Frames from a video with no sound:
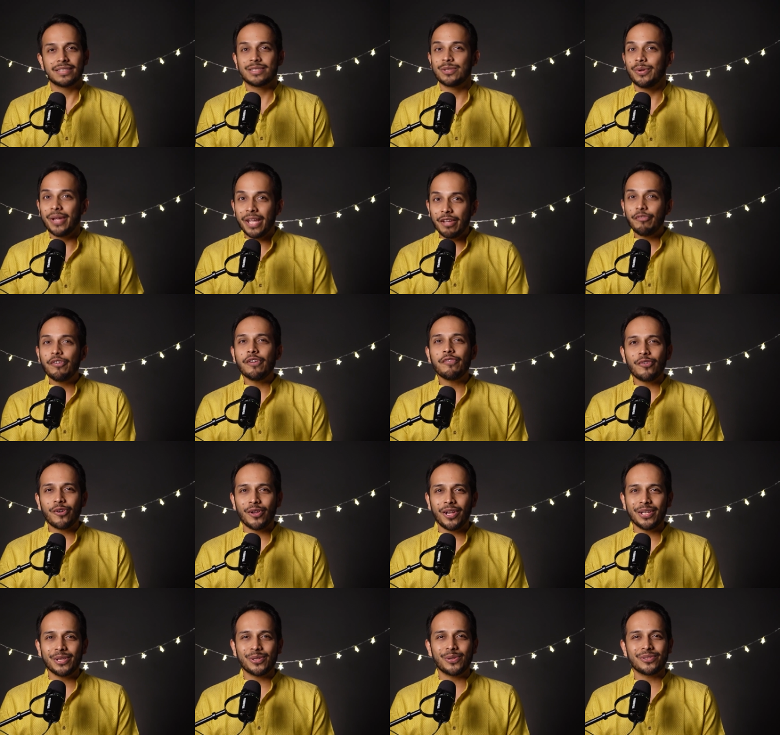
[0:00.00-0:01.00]
So if you're
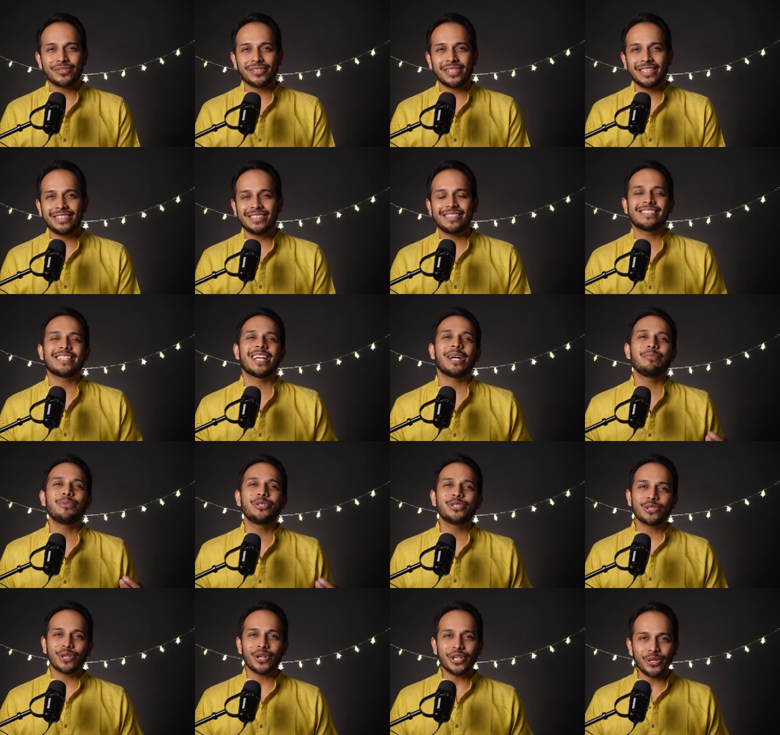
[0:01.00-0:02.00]
following those religions, I'm
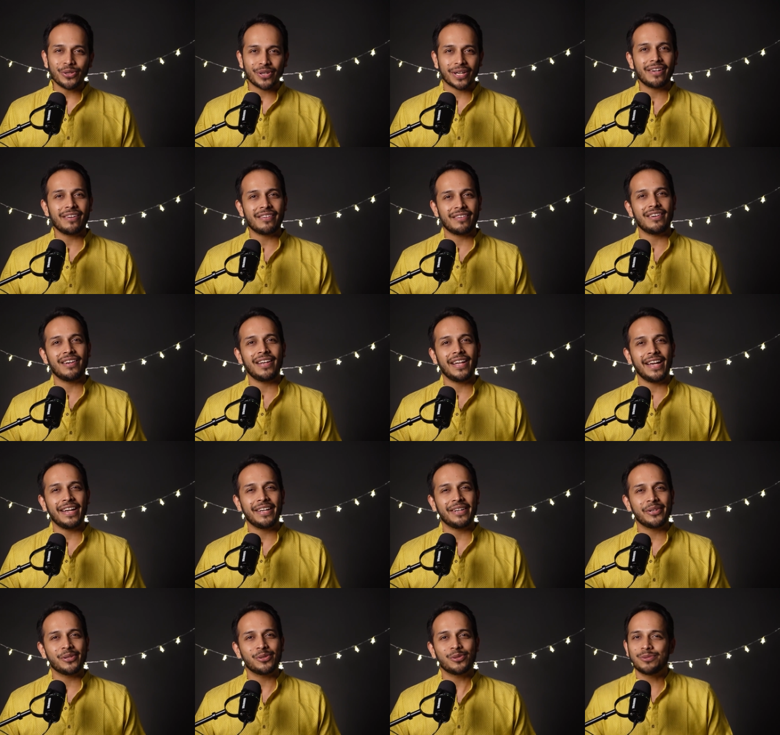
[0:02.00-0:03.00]
sure you can
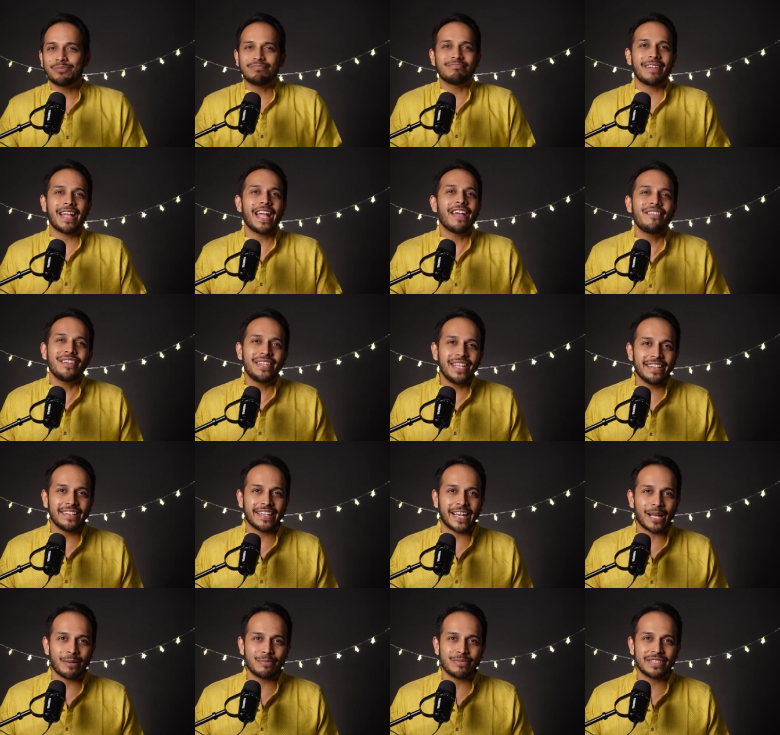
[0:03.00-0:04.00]
relate to everything
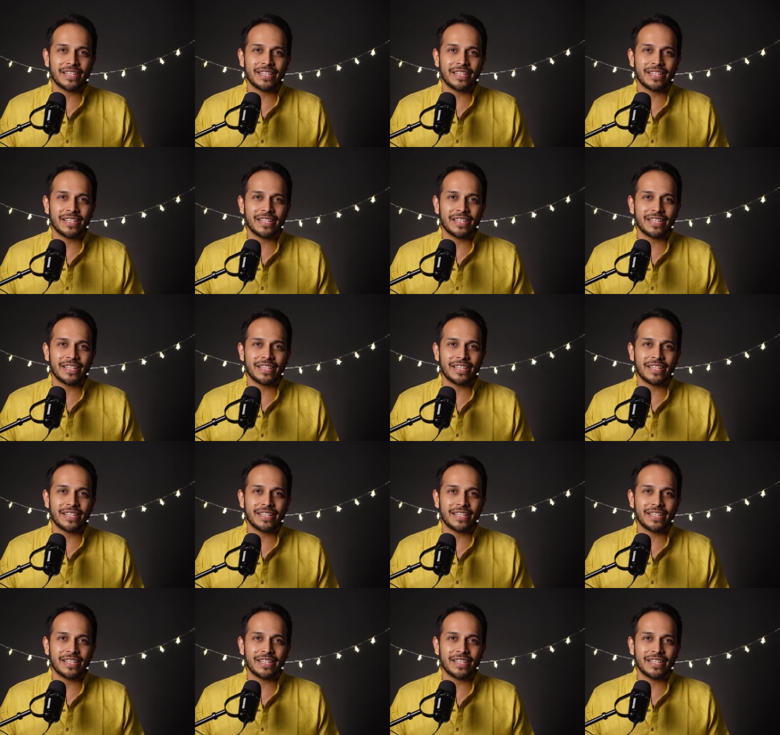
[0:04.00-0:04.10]
that I'm